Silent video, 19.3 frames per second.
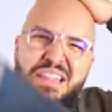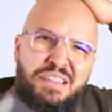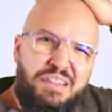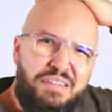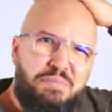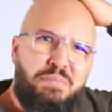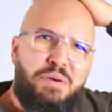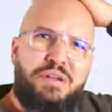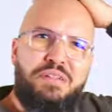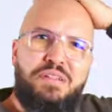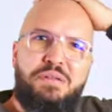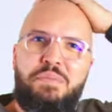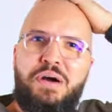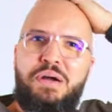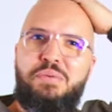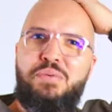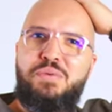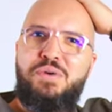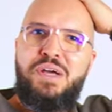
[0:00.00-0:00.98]
this part of the
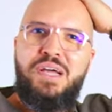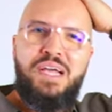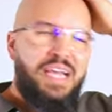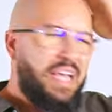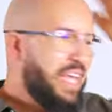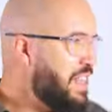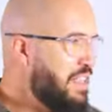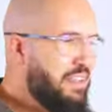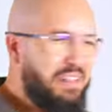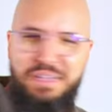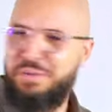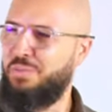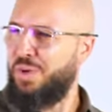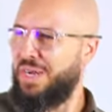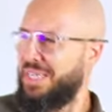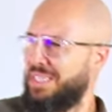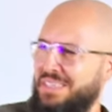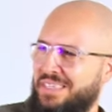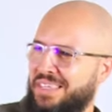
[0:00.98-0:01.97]
Bible. And they're like,
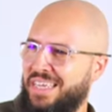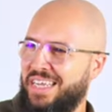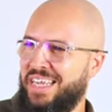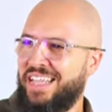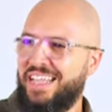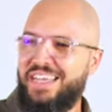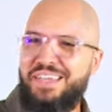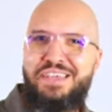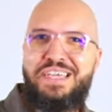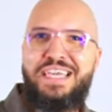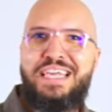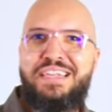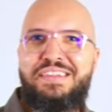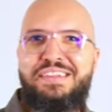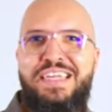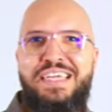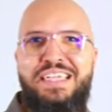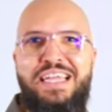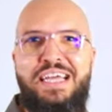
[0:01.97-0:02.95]
what? Like, you can't
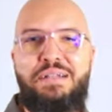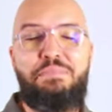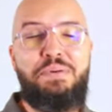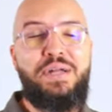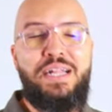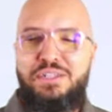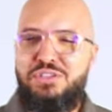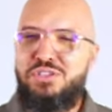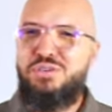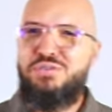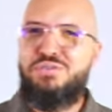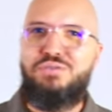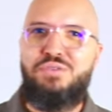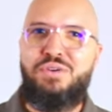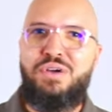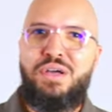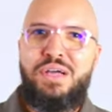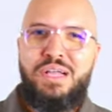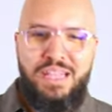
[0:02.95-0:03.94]
say that, but I do.
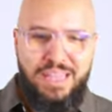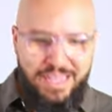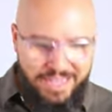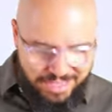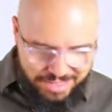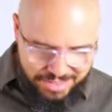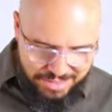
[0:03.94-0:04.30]
Like,